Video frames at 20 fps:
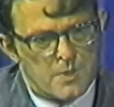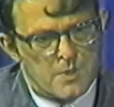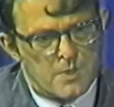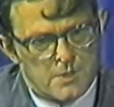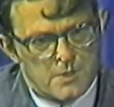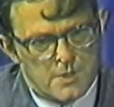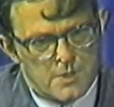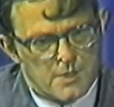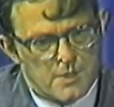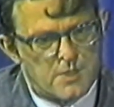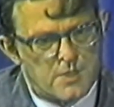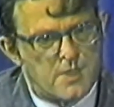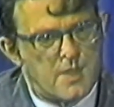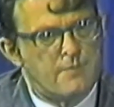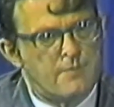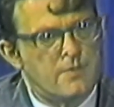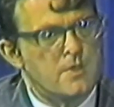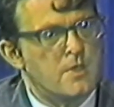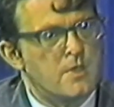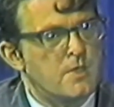6 or
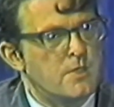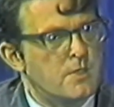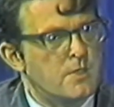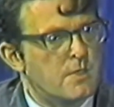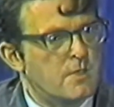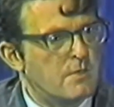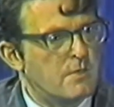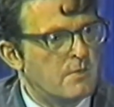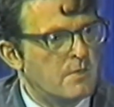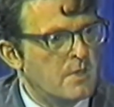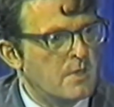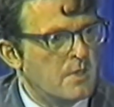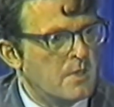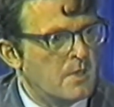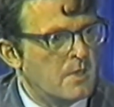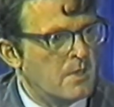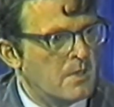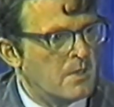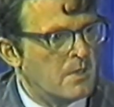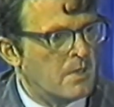7 years ago.
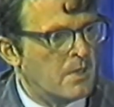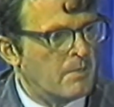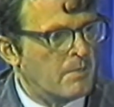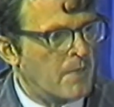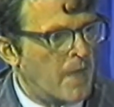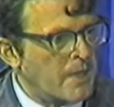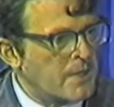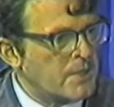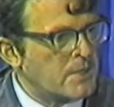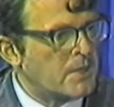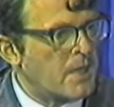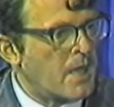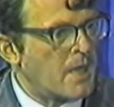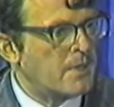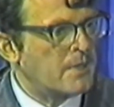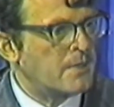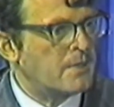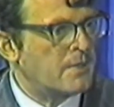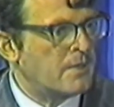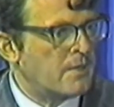I
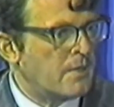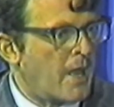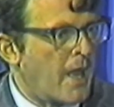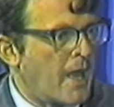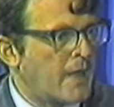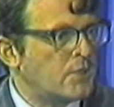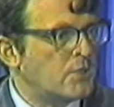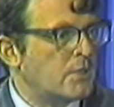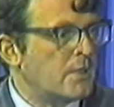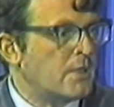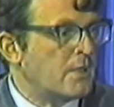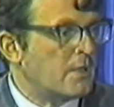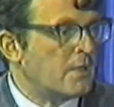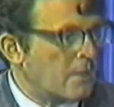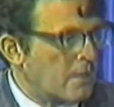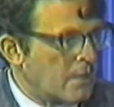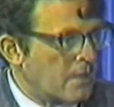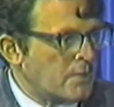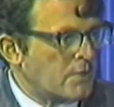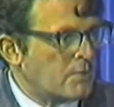decided, actually,
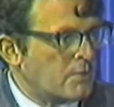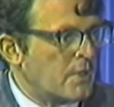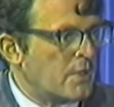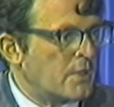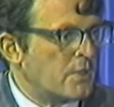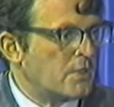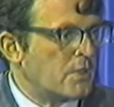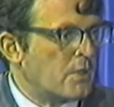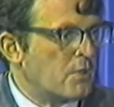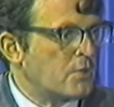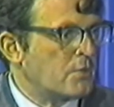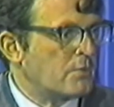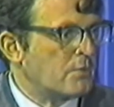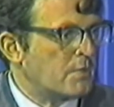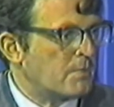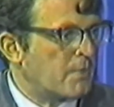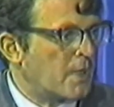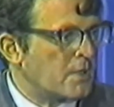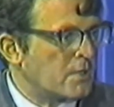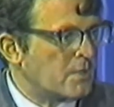here's where the social
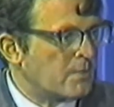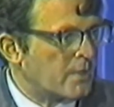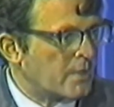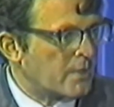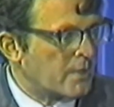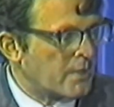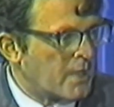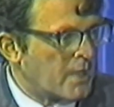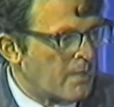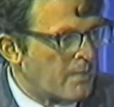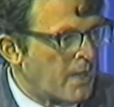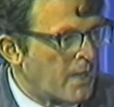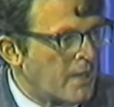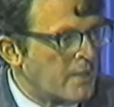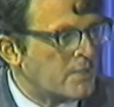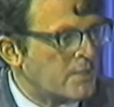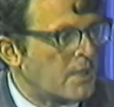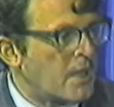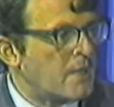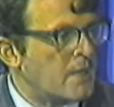responsibility came. I
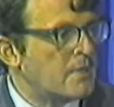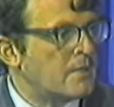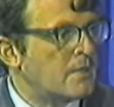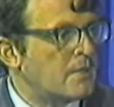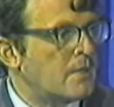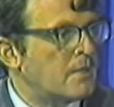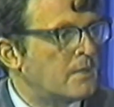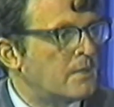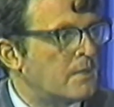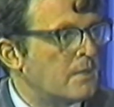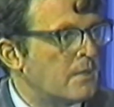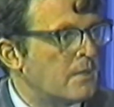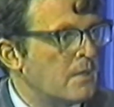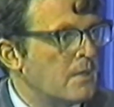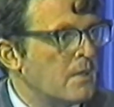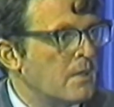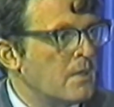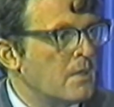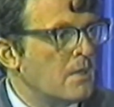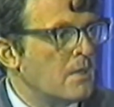decided
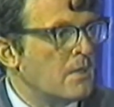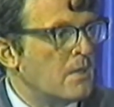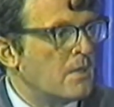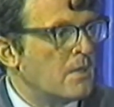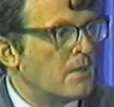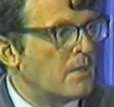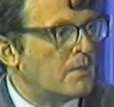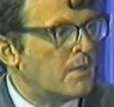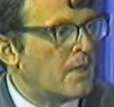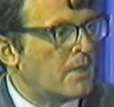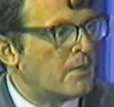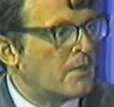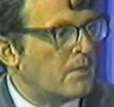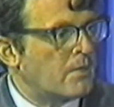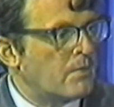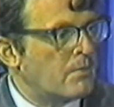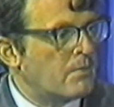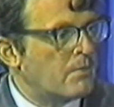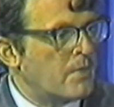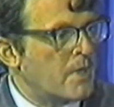that
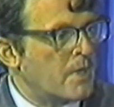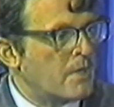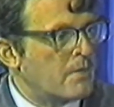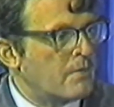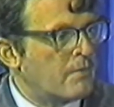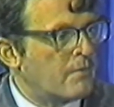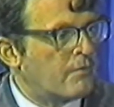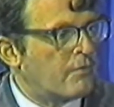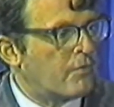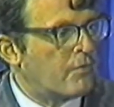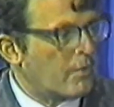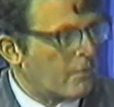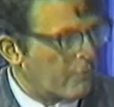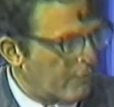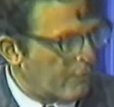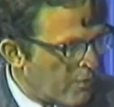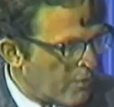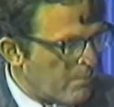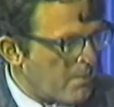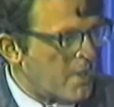
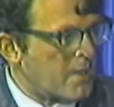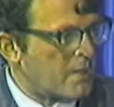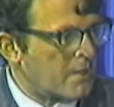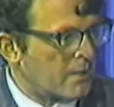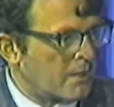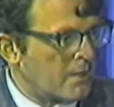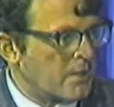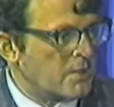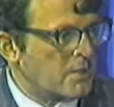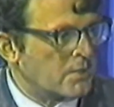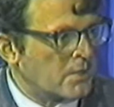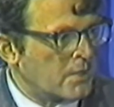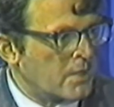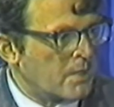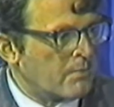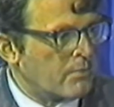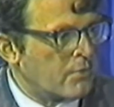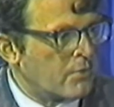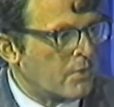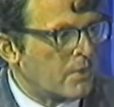for me at least,
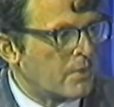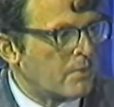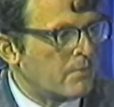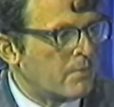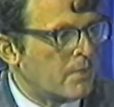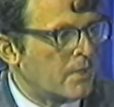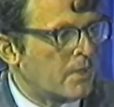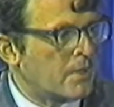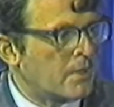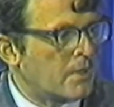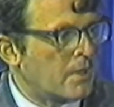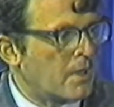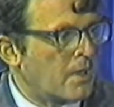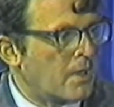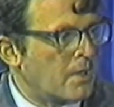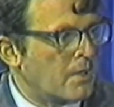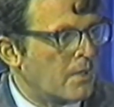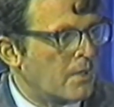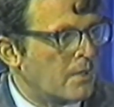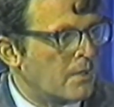the important work
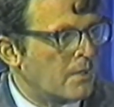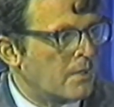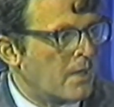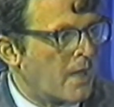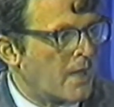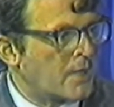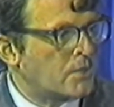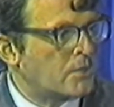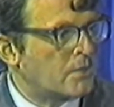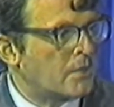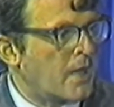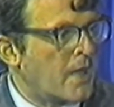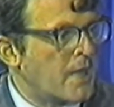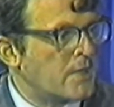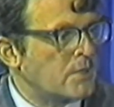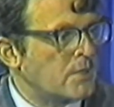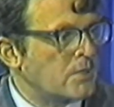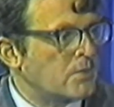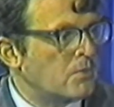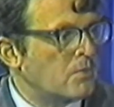on natural
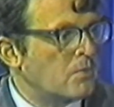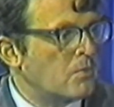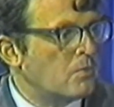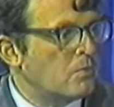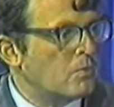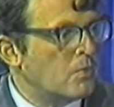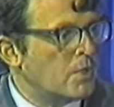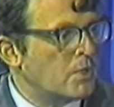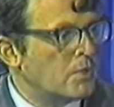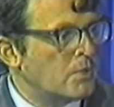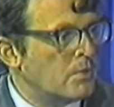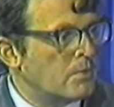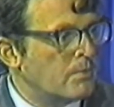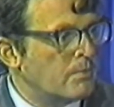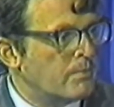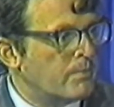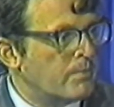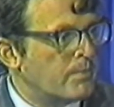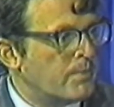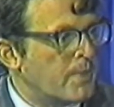hazards would
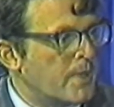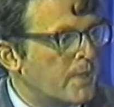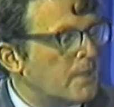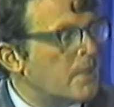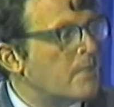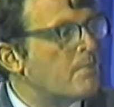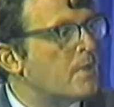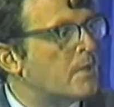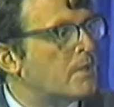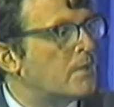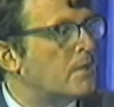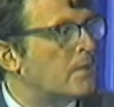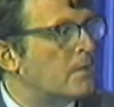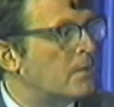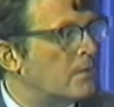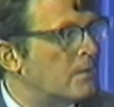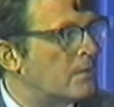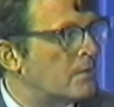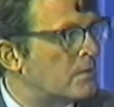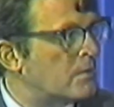be limited
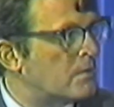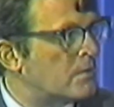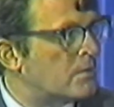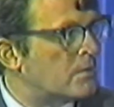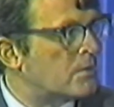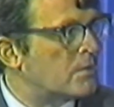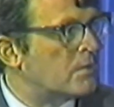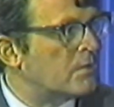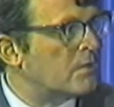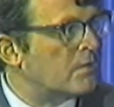to